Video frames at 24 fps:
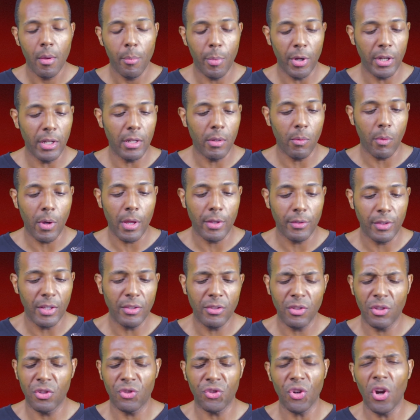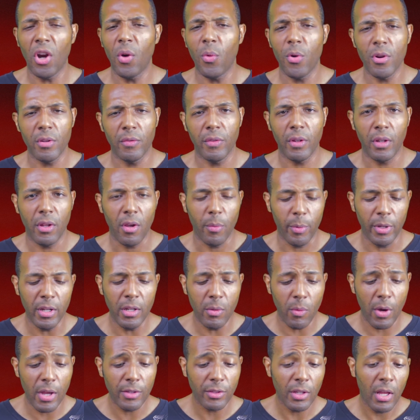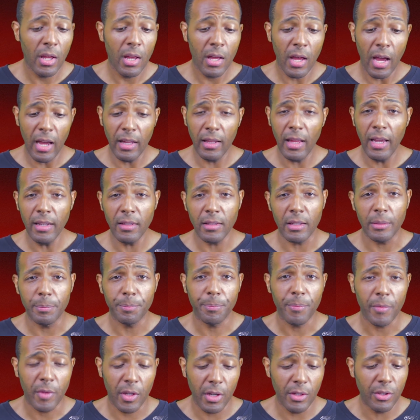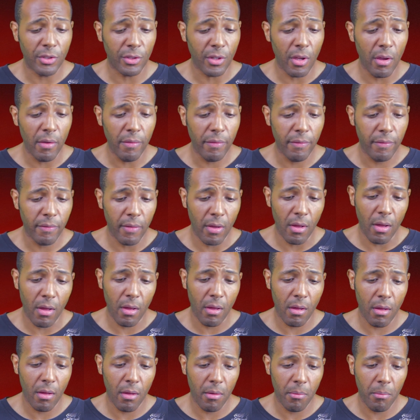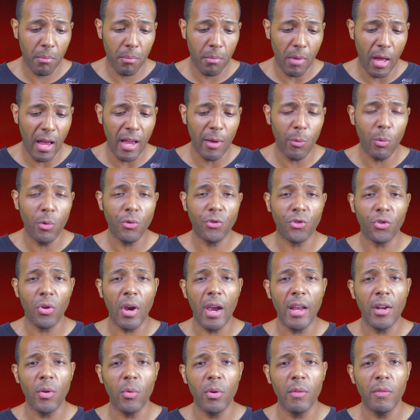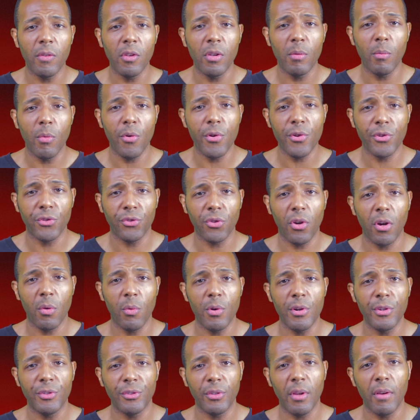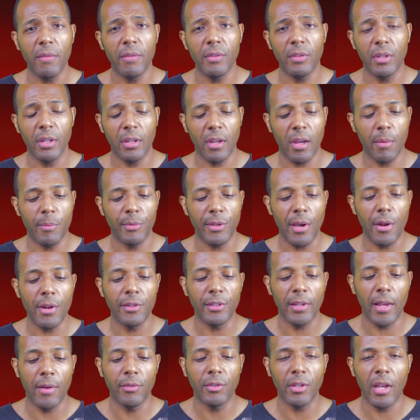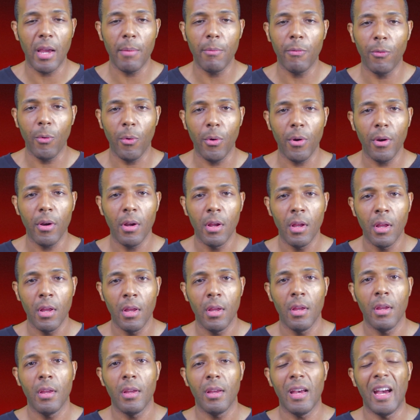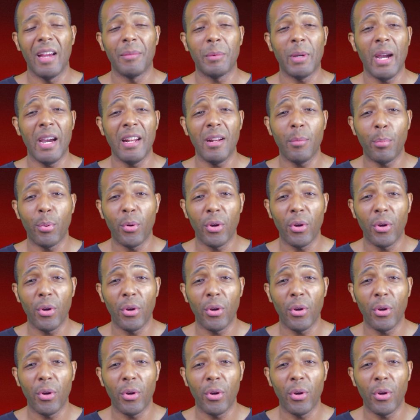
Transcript: But anyways, this is a Star Wars video. But anyways, I liked it. Good stuff. Um, I will try to review more Star Wars stuff as it comes out as I have time for. I'm kind of